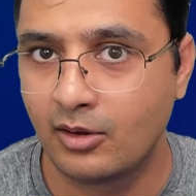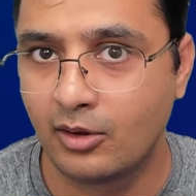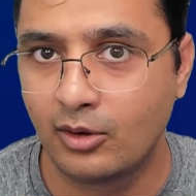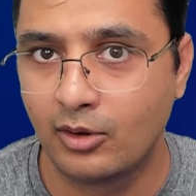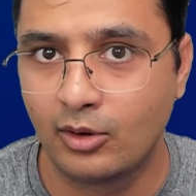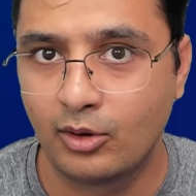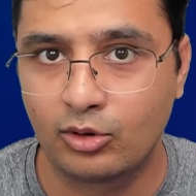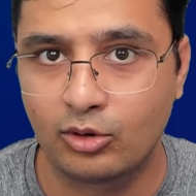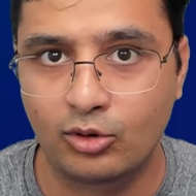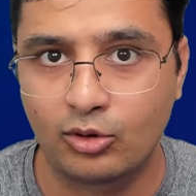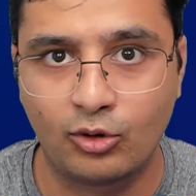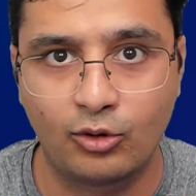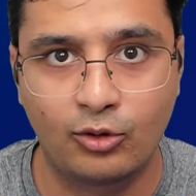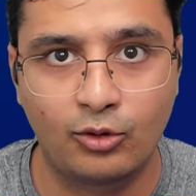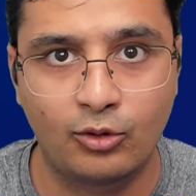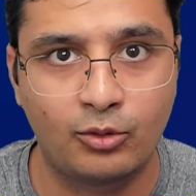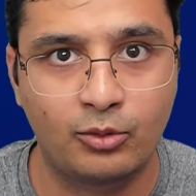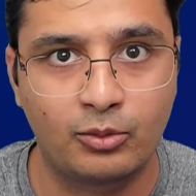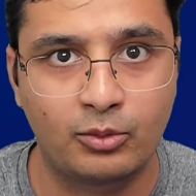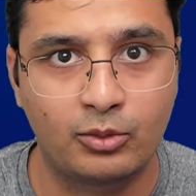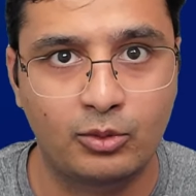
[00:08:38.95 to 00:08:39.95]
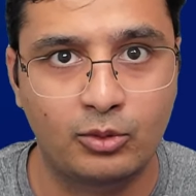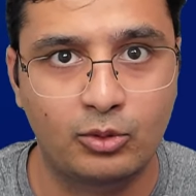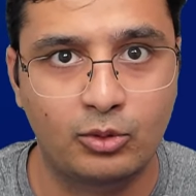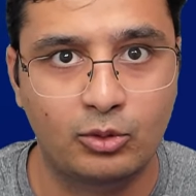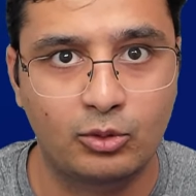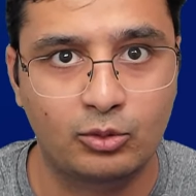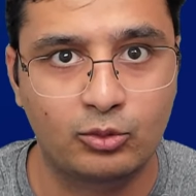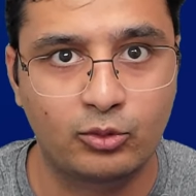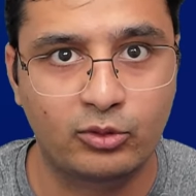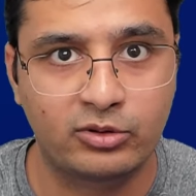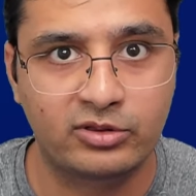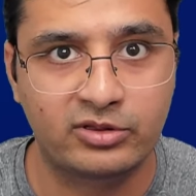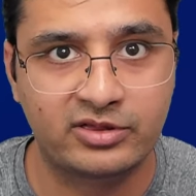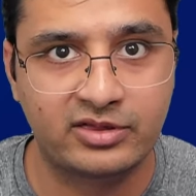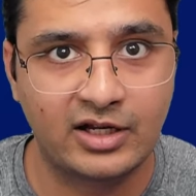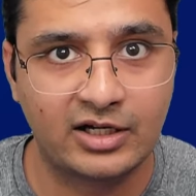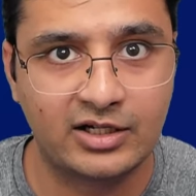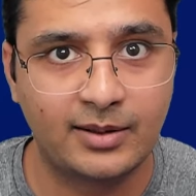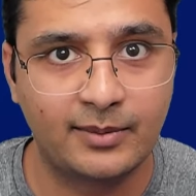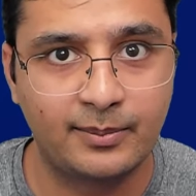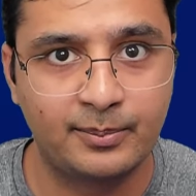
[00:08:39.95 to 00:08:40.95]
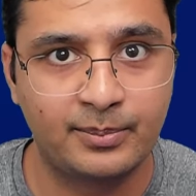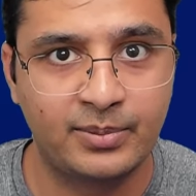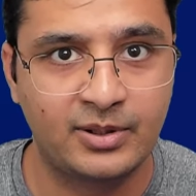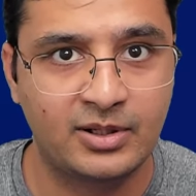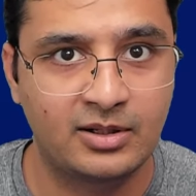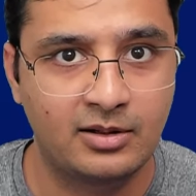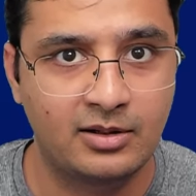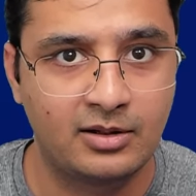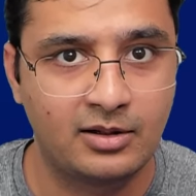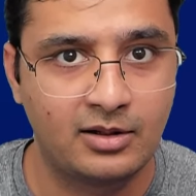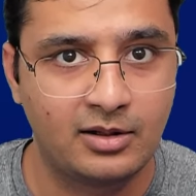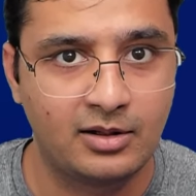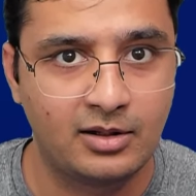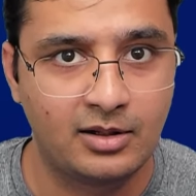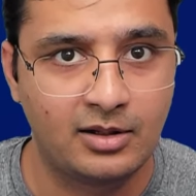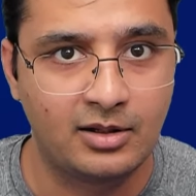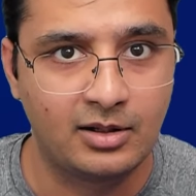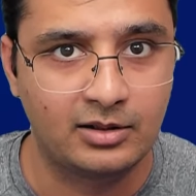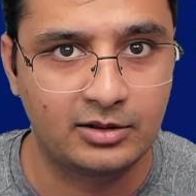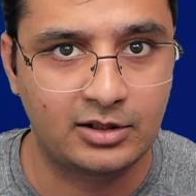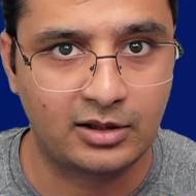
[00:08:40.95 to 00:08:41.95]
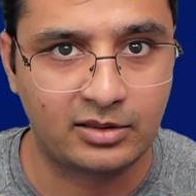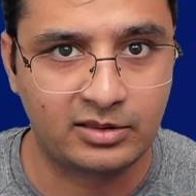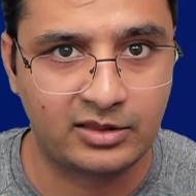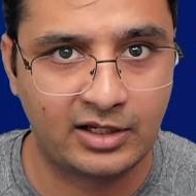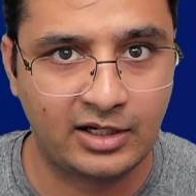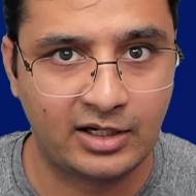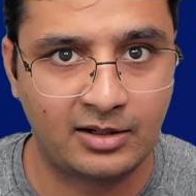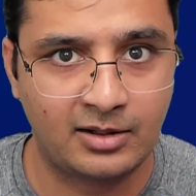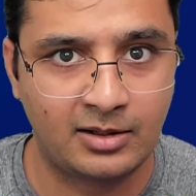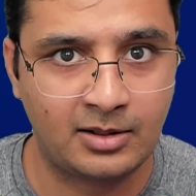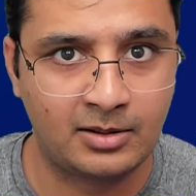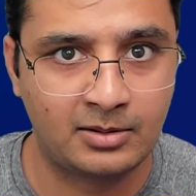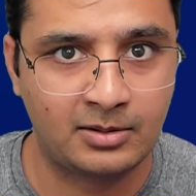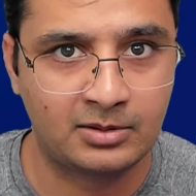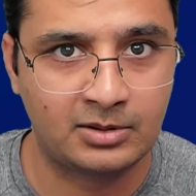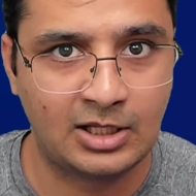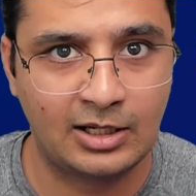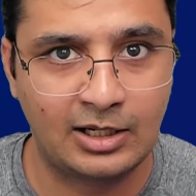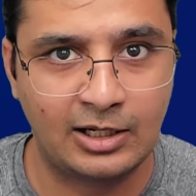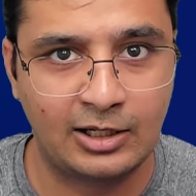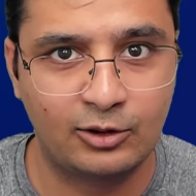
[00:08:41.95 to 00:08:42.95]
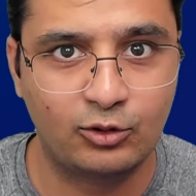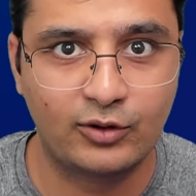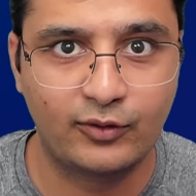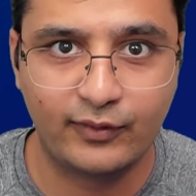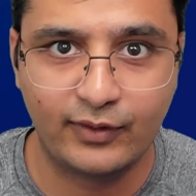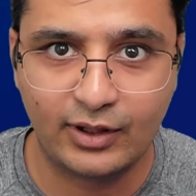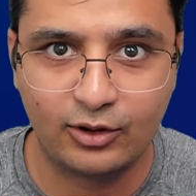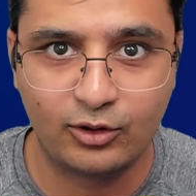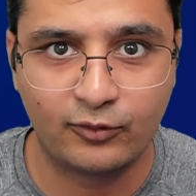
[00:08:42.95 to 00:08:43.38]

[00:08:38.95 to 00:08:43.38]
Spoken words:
So set up this thing into the Windows.